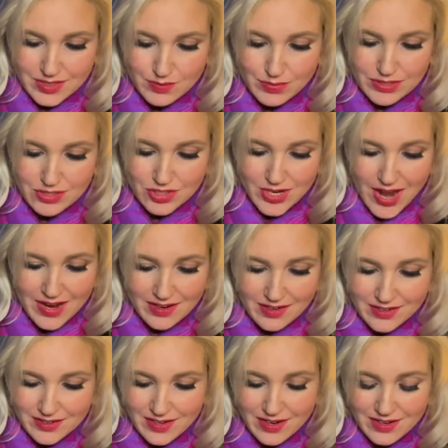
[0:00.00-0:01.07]
but Jack
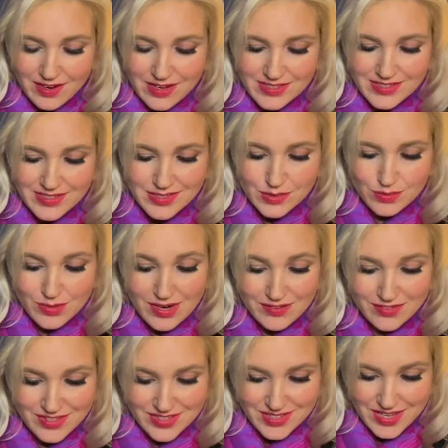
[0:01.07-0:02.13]
could not hunt his
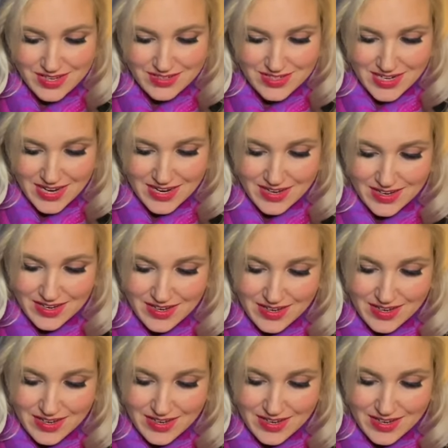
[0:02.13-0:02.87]
breakfast that day.